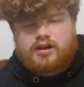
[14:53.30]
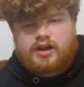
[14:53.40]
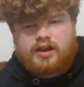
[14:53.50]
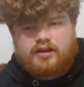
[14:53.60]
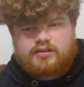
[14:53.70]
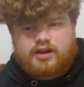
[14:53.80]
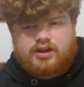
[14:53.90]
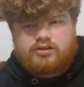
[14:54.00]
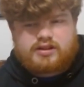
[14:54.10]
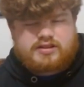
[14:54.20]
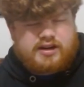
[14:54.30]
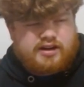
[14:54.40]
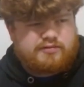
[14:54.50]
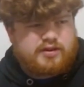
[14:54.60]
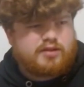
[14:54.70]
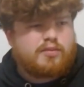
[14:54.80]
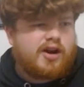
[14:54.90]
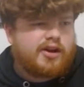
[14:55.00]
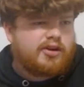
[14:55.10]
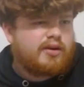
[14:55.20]
And I know that's kind of been the
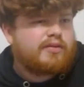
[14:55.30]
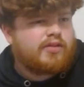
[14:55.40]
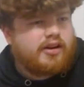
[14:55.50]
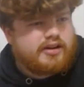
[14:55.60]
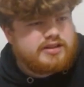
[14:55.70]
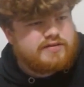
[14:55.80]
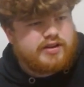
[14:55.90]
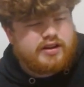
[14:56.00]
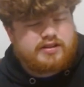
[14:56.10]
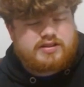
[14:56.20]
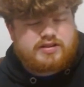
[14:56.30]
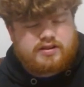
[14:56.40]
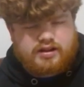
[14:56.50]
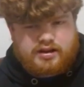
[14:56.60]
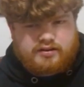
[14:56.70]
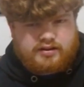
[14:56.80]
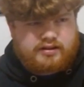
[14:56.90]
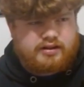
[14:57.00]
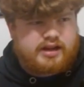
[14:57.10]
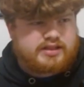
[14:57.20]
motto of Rockets fans
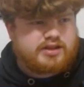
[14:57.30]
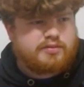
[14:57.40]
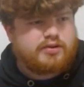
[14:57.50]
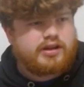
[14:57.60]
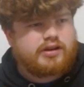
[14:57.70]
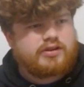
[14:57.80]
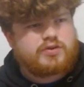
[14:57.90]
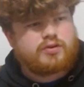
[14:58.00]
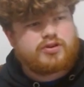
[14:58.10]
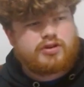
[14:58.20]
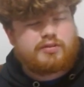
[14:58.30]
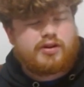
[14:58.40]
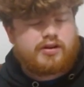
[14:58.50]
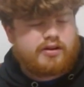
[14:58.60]
last couple years where Jalen